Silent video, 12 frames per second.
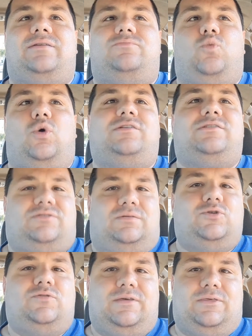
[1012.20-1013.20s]
worked at the
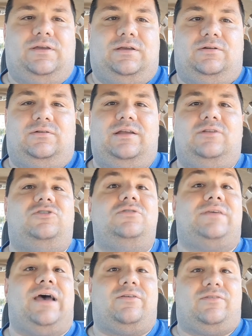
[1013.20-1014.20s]
movie theater in
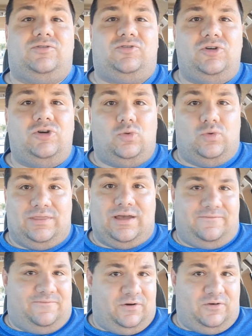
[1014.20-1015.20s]
2002 when that
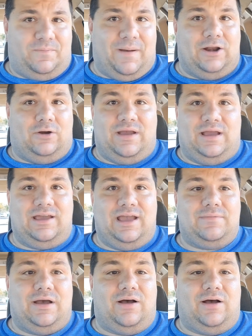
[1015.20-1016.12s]
first Spider-Man came out.